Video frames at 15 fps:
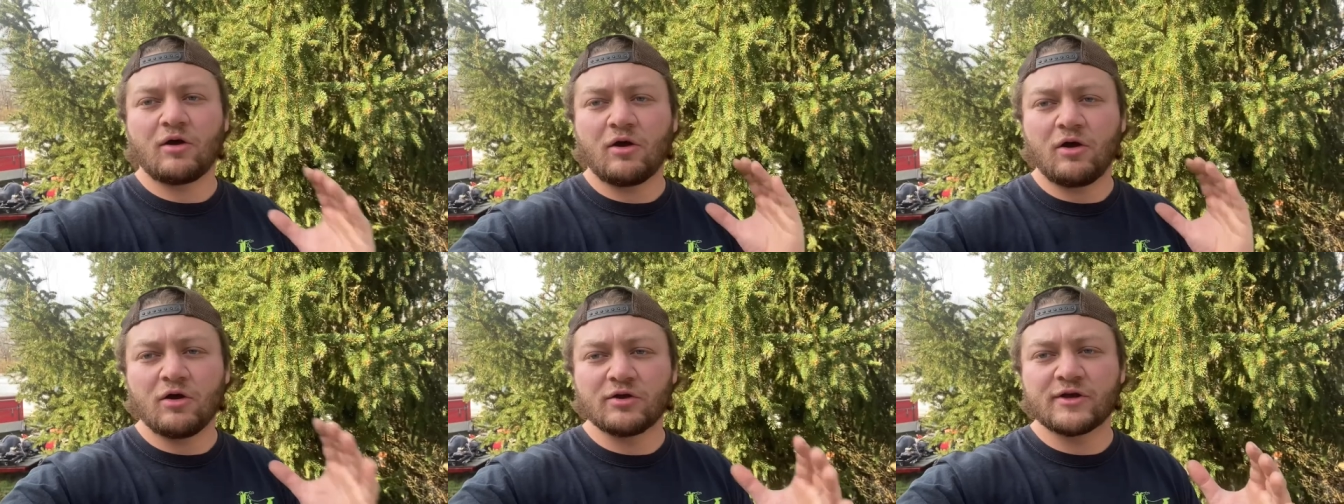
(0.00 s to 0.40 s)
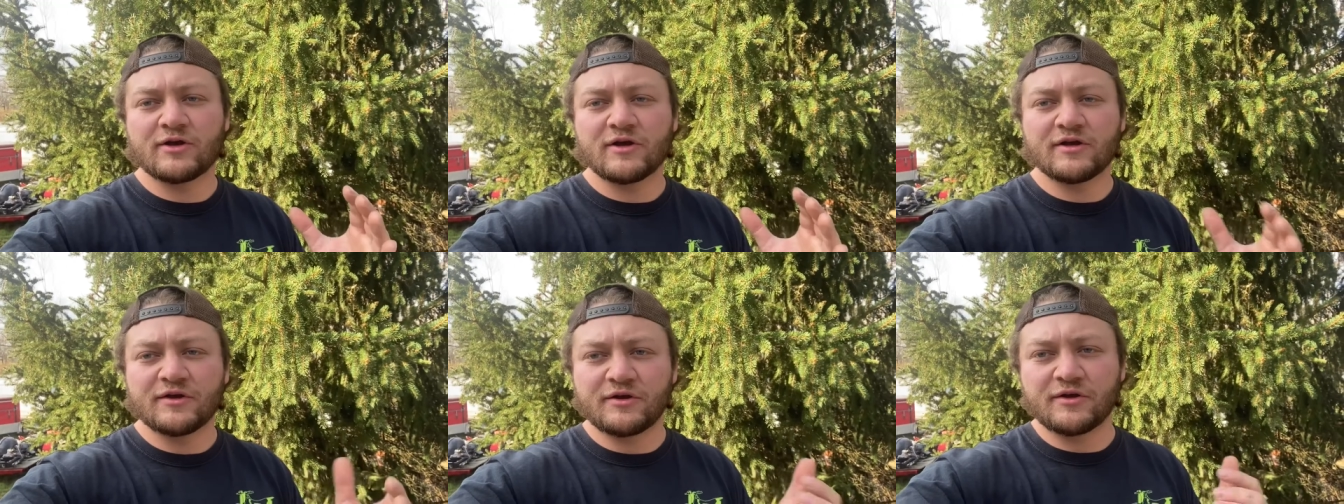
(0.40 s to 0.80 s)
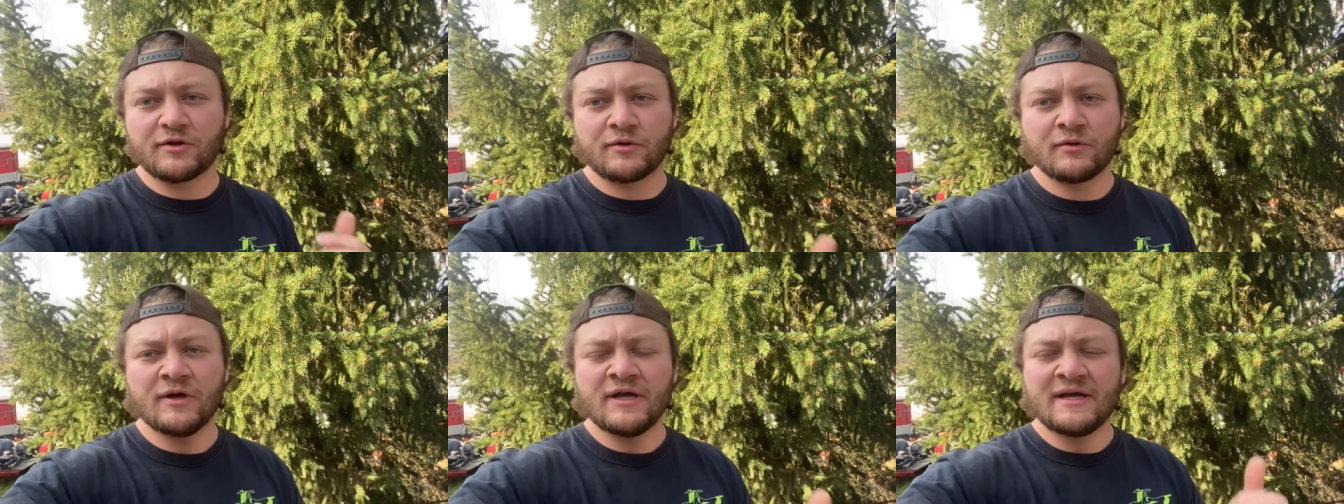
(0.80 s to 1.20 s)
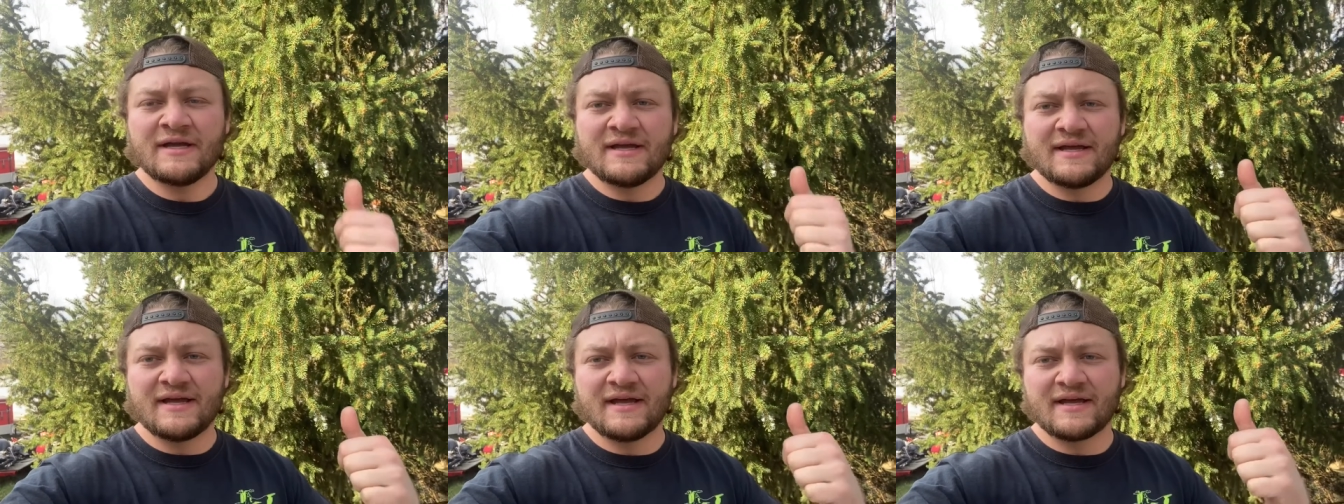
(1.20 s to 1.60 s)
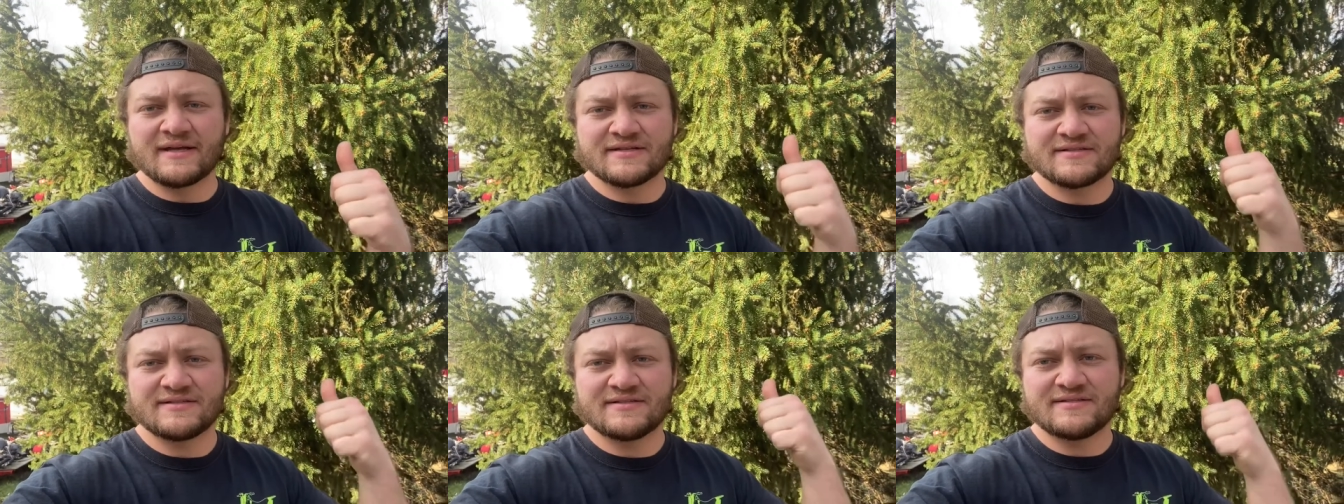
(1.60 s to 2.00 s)
all you're gonna do
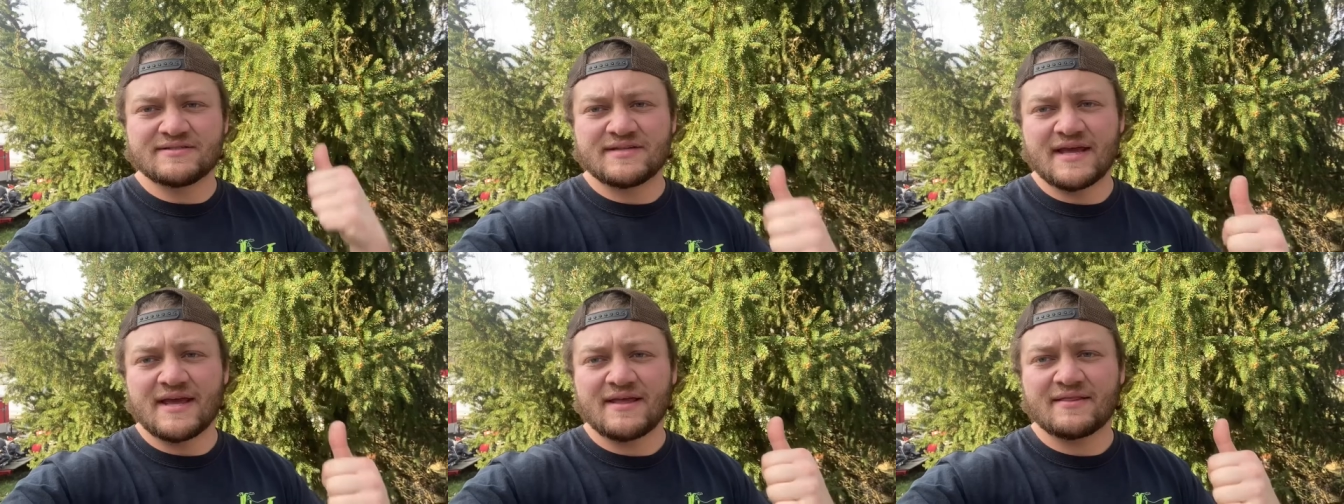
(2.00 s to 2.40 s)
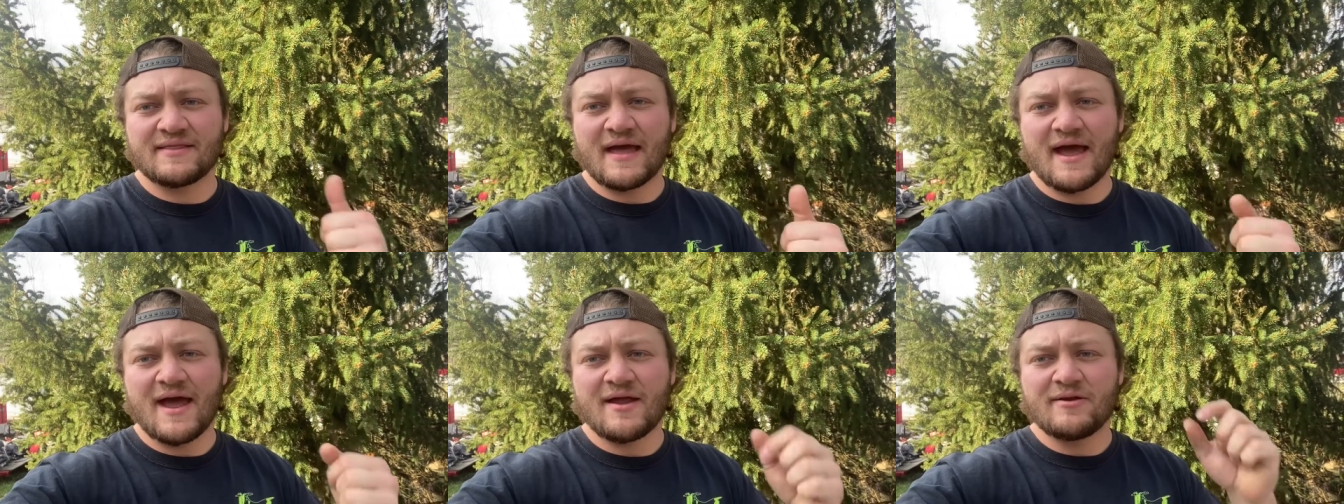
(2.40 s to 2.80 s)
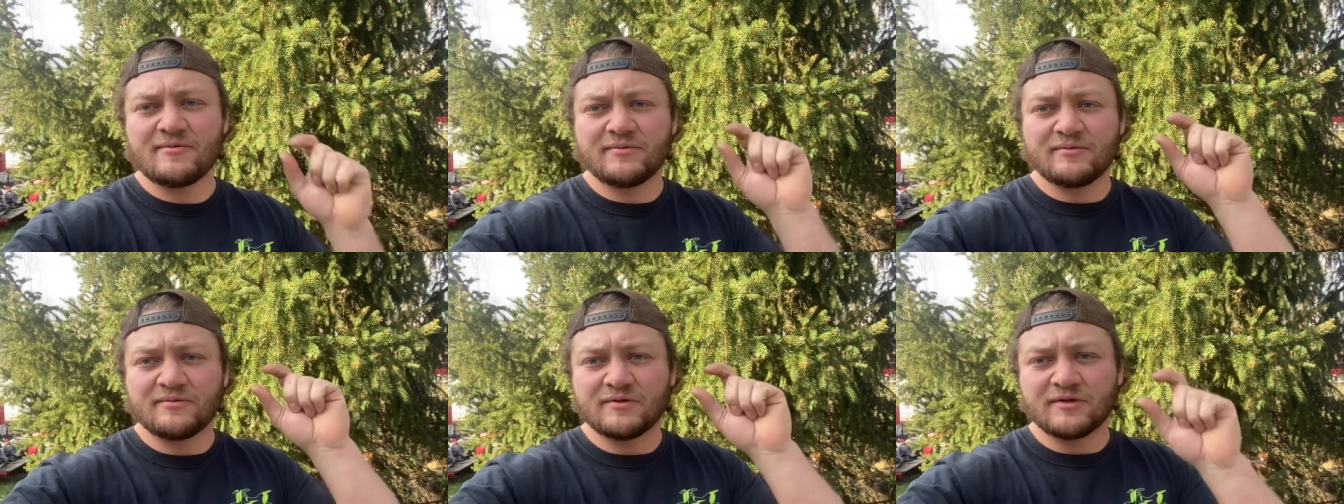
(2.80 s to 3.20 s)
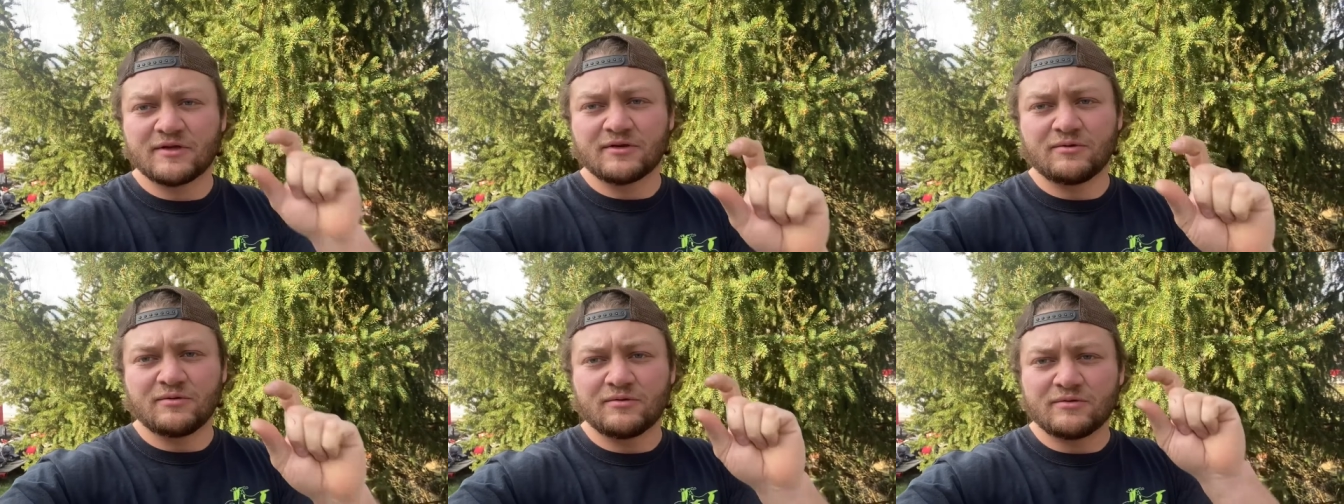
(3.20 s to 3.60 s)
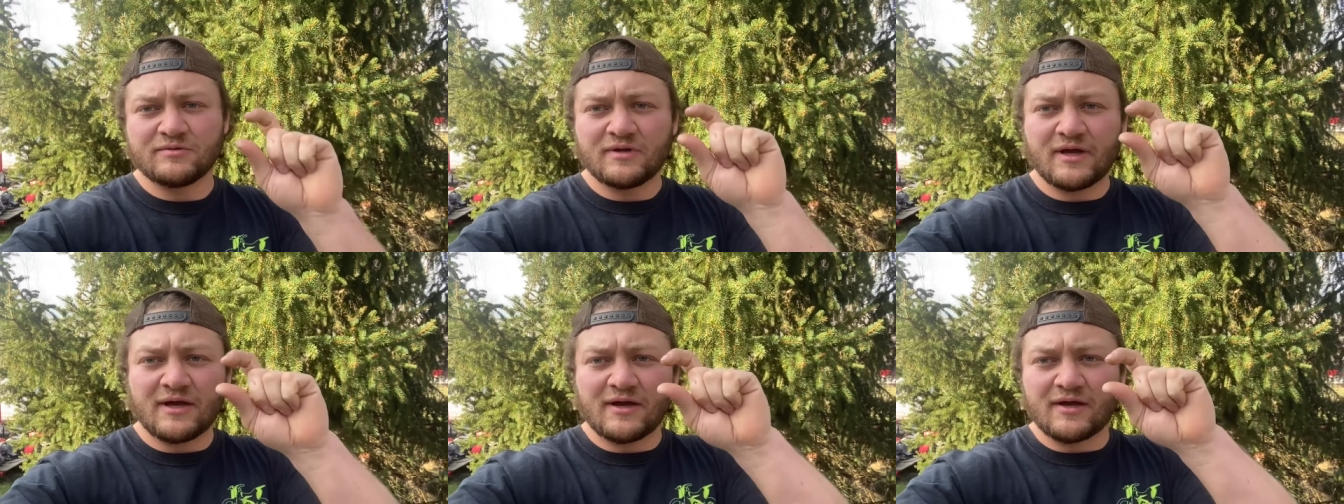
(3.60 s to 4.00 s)
is take that little
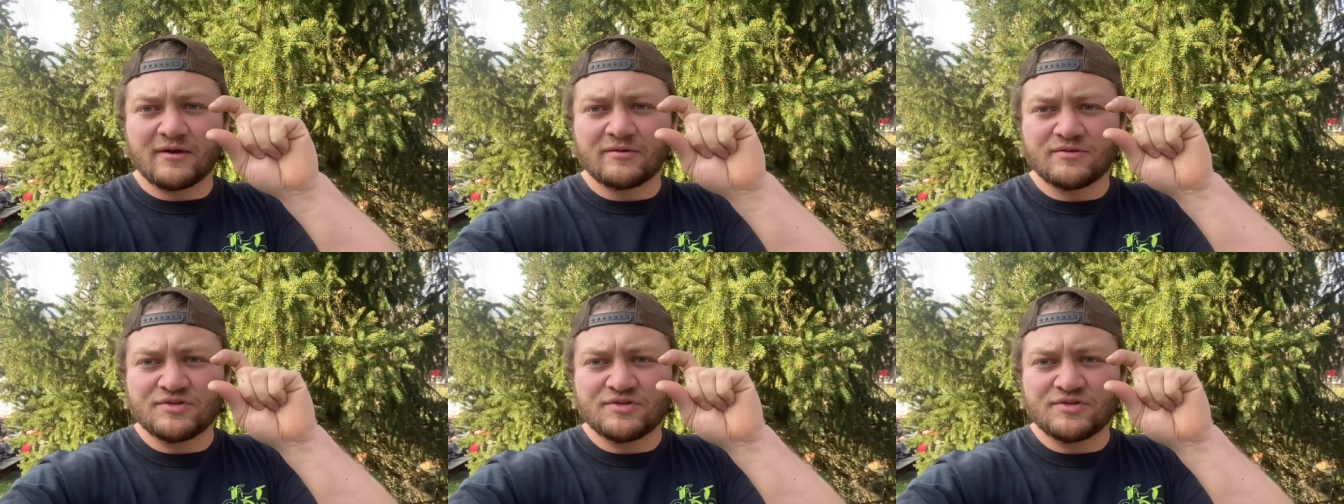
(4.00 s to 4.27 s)
uh,